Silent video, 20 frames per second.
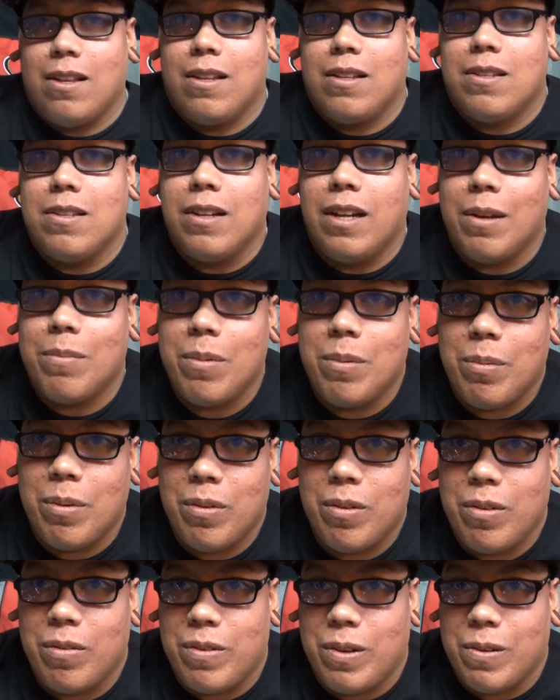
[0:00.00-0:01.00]
Today I'm going to be
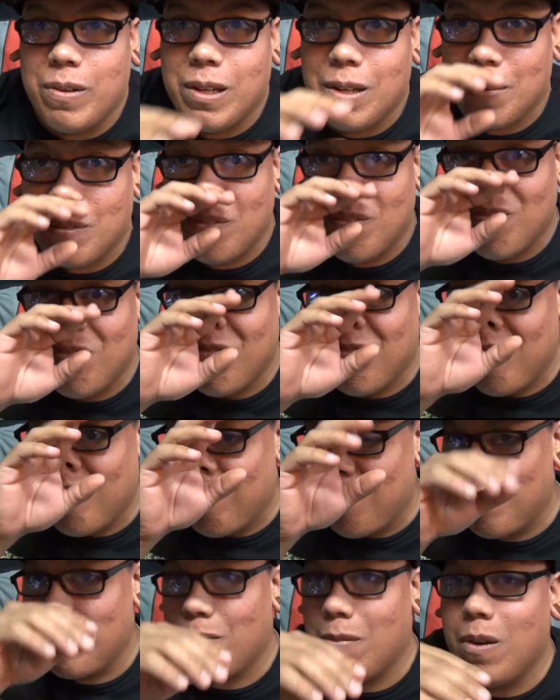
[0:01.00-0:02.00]
reviewing
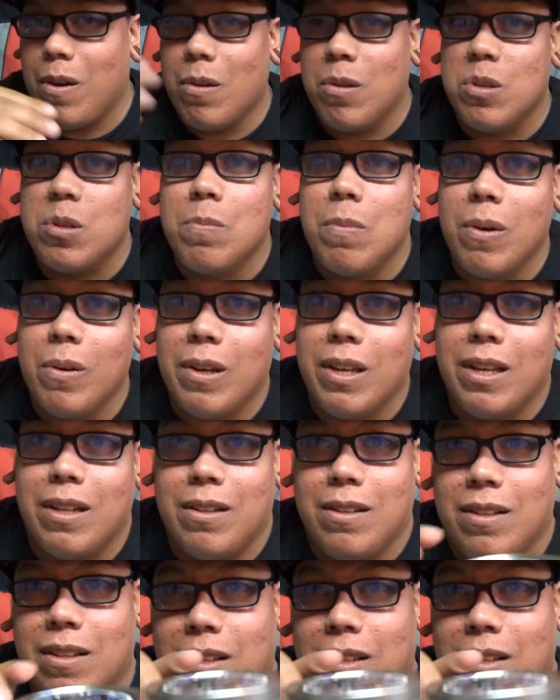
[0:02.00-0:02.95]
our smoking